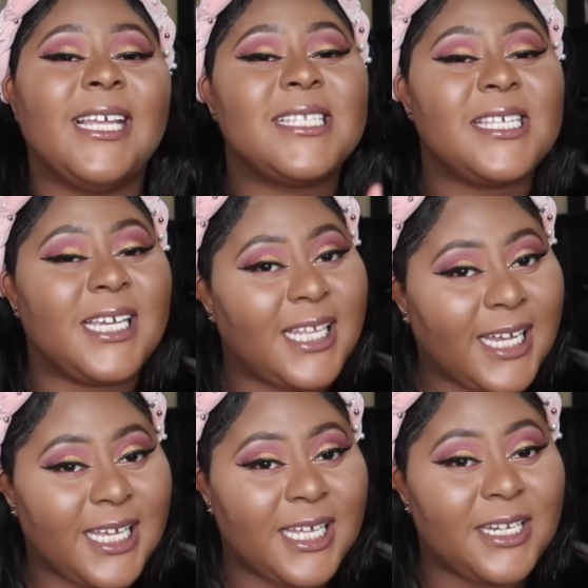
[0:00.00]
until
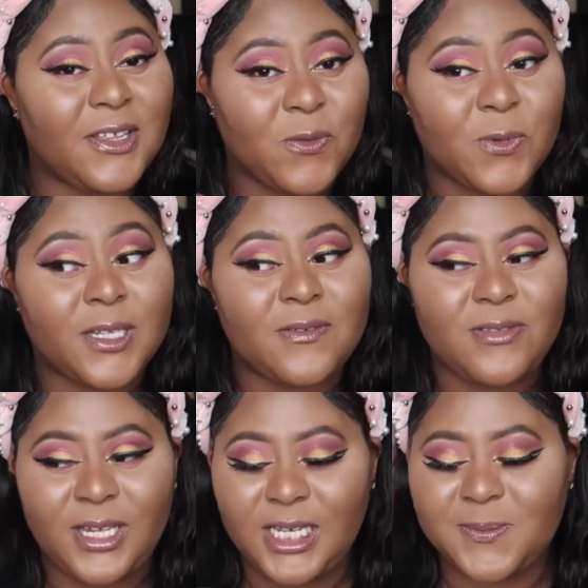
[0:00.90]
I get another one
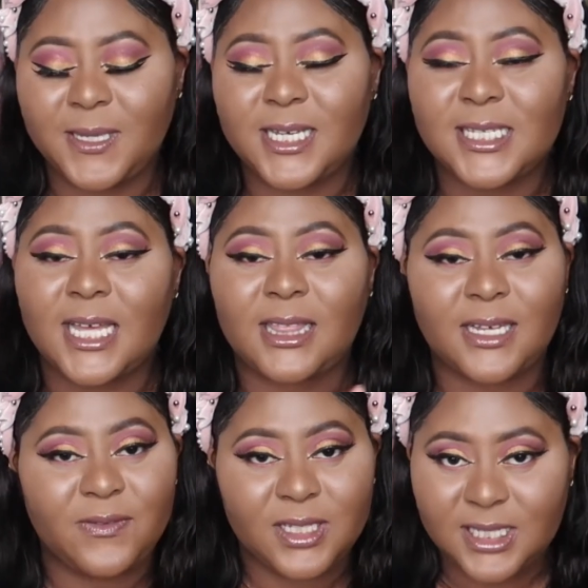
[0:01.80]
of these because I
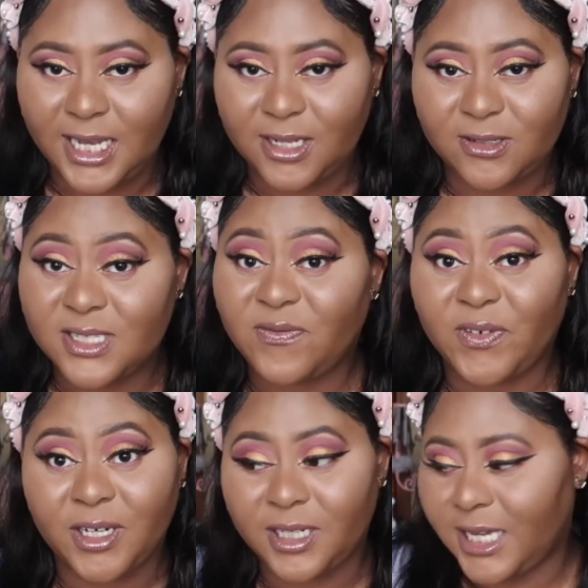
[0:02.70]
love this candle it's very